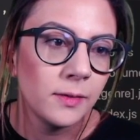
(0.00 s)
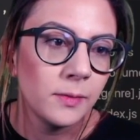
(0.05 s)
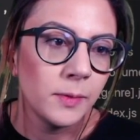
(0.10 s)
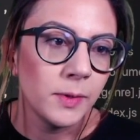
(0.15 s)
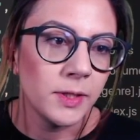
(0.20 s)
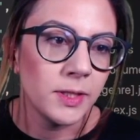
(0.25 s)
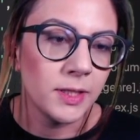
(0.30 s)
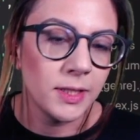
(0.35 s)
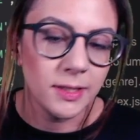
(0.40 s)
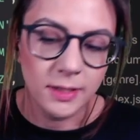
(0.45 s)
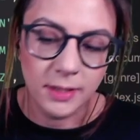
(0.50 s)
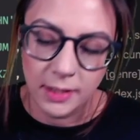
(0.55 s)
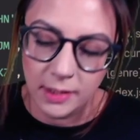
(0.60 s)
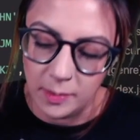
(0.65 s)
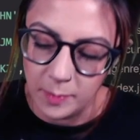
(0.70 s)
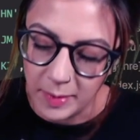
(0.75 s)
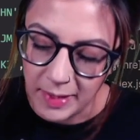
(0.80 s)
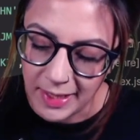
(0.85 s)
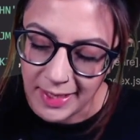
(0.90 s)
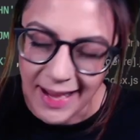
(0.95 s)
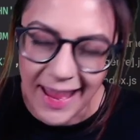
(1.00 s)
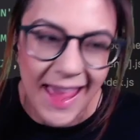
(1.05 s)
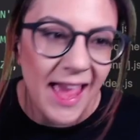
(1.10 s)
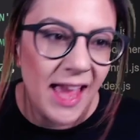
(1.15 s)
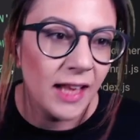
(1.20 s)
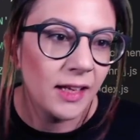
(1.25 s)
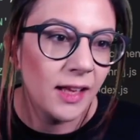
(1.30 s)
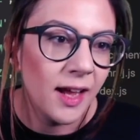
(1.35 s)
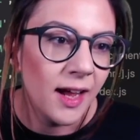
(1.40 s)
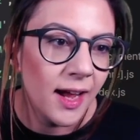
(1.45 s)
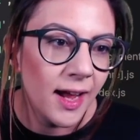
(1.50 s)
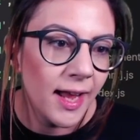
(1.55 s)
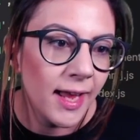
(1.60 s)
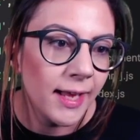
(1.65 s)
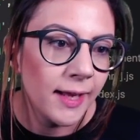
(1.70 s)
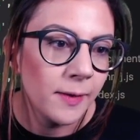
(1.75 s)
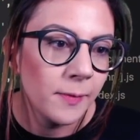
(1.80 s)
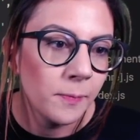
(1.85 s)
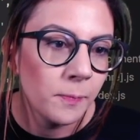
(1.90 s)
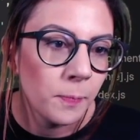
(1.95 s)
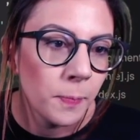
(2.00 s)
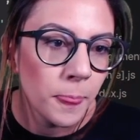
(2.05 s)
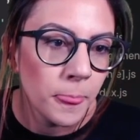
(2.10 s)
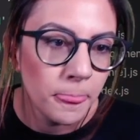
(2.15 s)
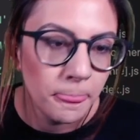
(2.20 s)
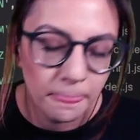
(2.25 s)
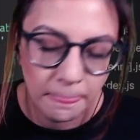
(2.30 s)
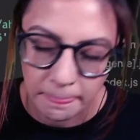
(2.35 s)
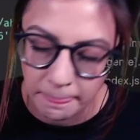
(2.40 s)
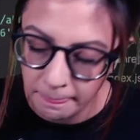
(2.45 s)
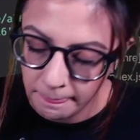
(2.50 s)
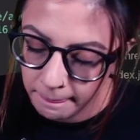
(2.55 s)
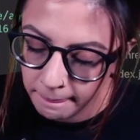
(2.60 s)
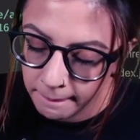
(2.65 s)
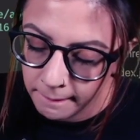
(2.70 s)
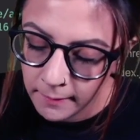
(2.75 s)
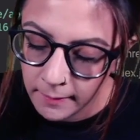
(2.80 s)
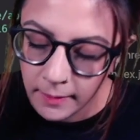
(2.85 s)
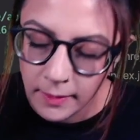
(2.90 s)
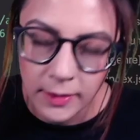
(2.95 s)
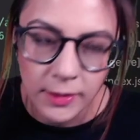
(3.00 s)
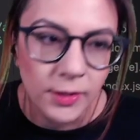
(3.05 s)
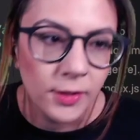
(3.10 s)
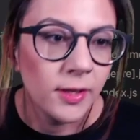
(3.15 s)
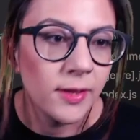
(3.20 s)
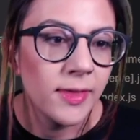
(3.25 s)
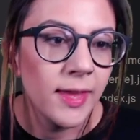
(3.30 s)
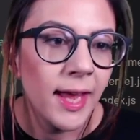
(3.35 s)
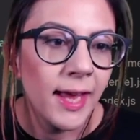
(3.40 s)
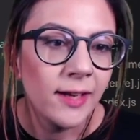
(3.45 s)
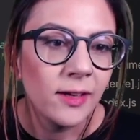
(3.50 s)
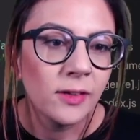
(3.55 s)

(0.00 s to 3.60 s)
Which is going to be an li. You can then